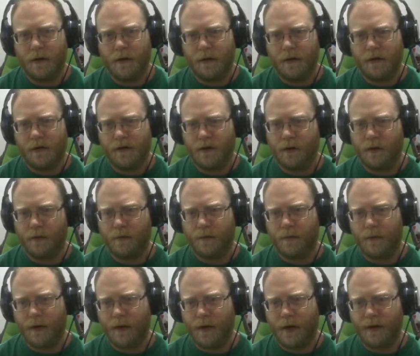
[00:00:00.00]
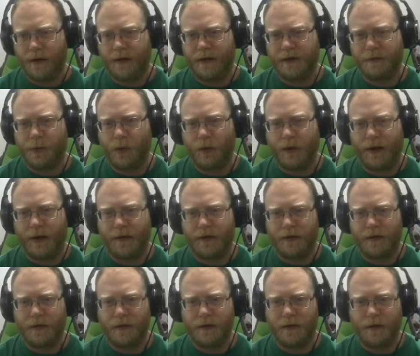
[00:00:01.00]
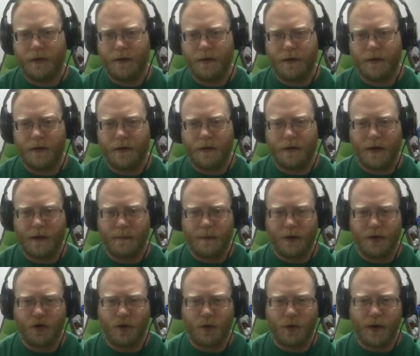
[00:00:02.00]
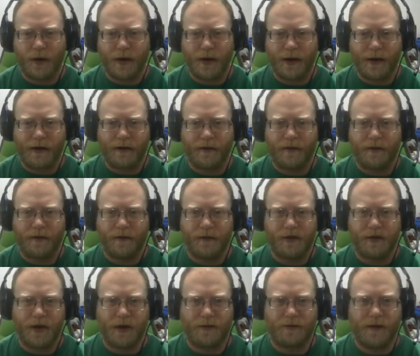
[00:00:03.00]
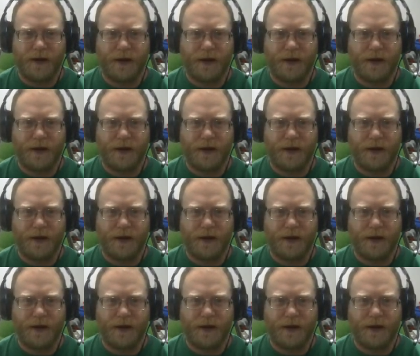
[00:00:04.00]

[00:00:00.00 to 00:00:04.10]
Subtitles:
So at this point, the majority of stuff